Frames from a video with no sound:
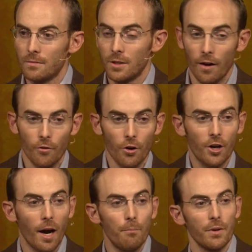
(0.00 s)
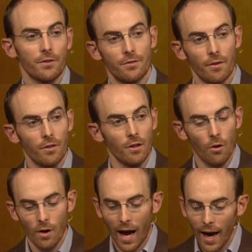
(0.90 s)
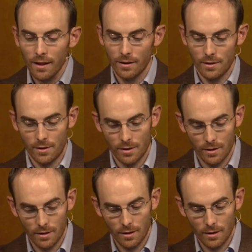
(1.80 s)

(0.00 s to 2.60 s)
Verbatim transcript: Governor Gumpas of the Lone Islands.